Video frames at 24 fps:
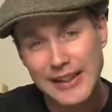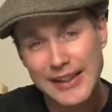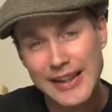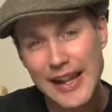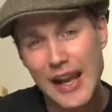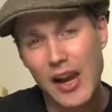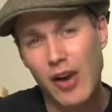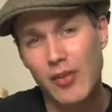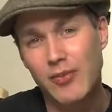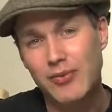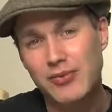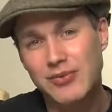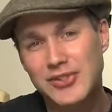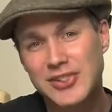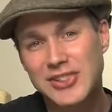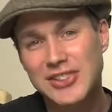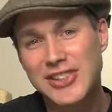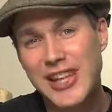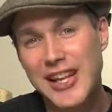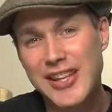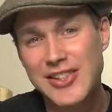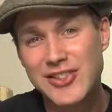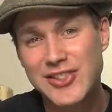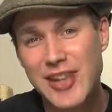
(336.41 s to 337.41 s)
Now,
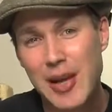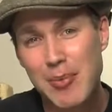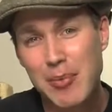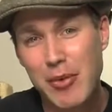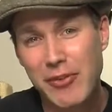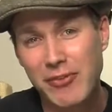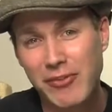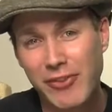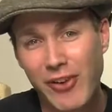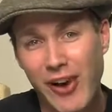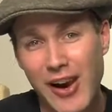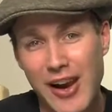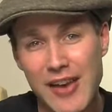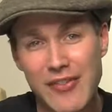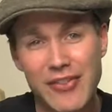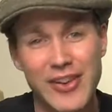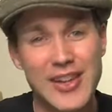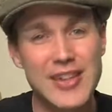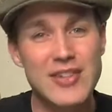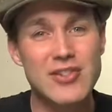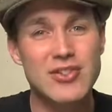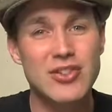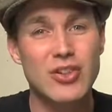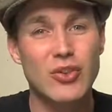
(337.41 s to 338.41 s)
stage number 5
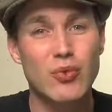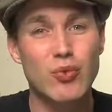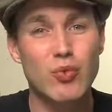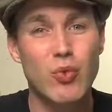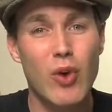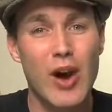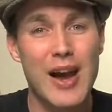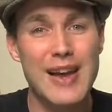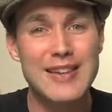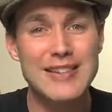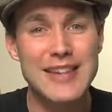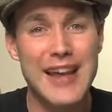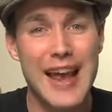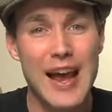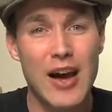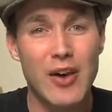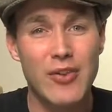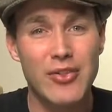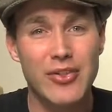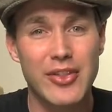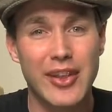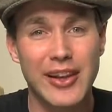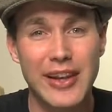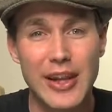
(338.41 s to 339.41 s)
is to write
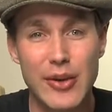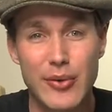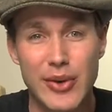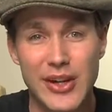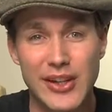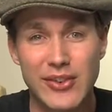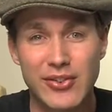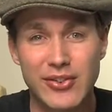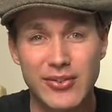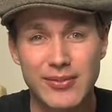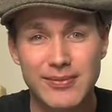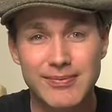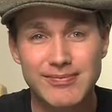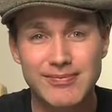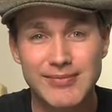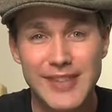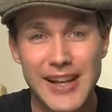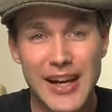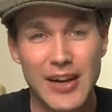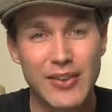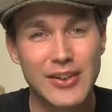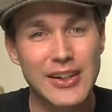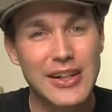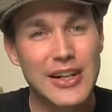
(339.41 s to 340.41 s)
out the lyrics.
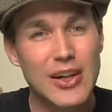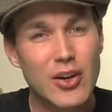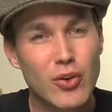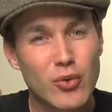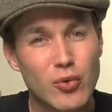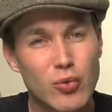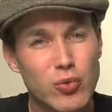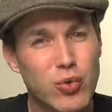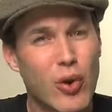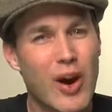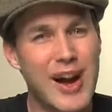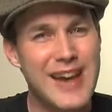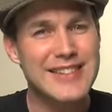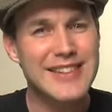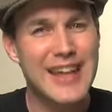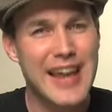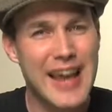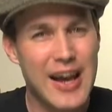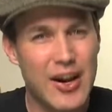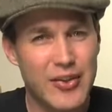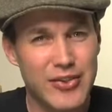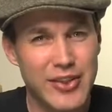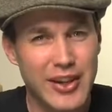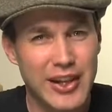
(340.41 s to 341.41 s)
Now, write
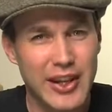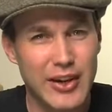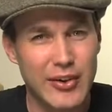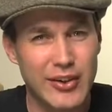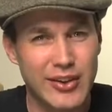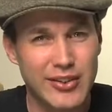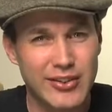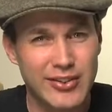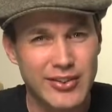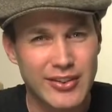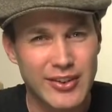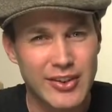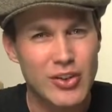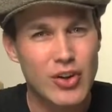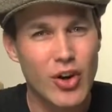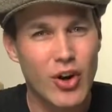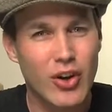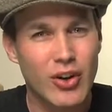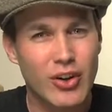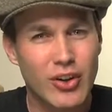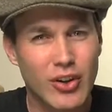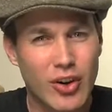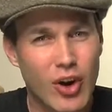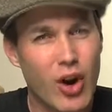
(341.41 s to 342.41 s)
out the lyrics,
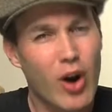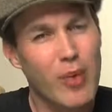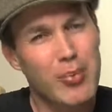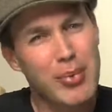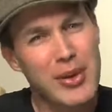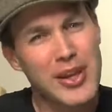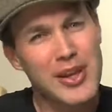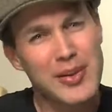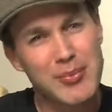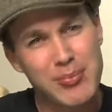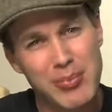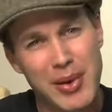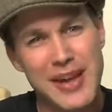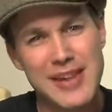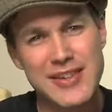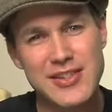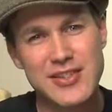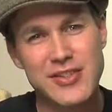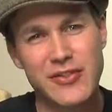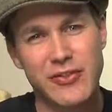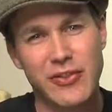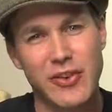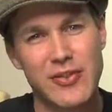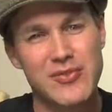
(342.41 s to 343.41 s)
not copy and
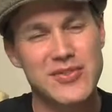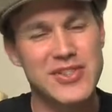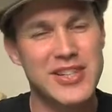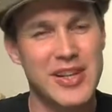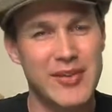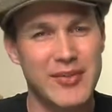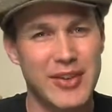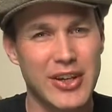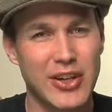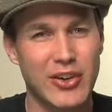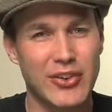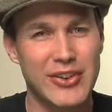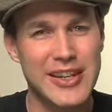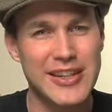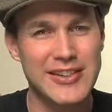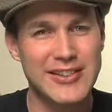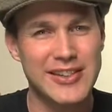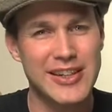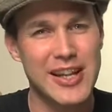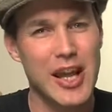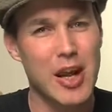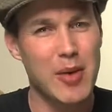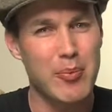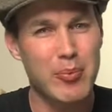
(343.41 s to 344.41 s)
paste from something on the
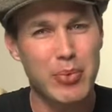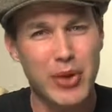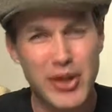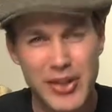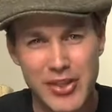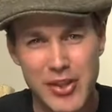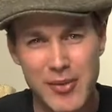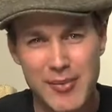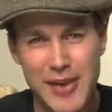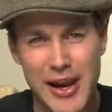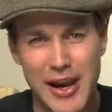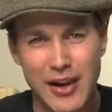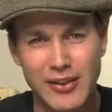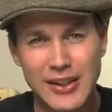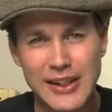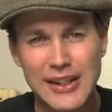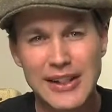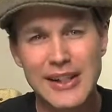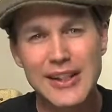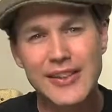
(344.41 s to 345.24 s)
internet and print them out.